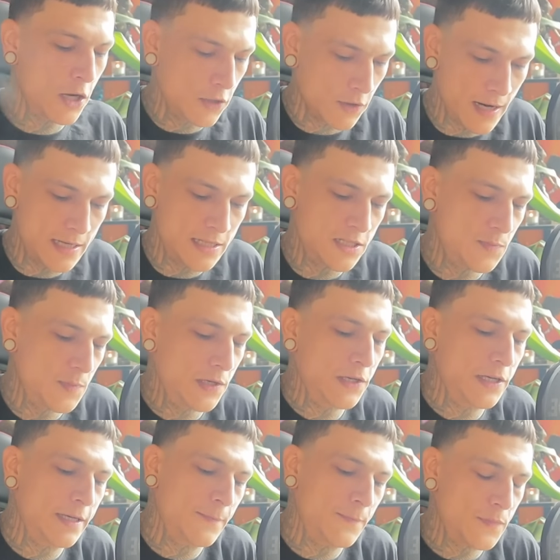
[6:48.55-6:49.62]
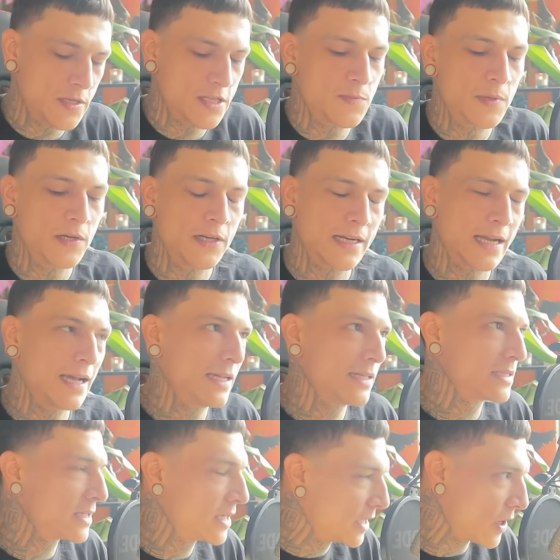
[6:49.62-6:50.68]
Great Spirit, Spirit Guides,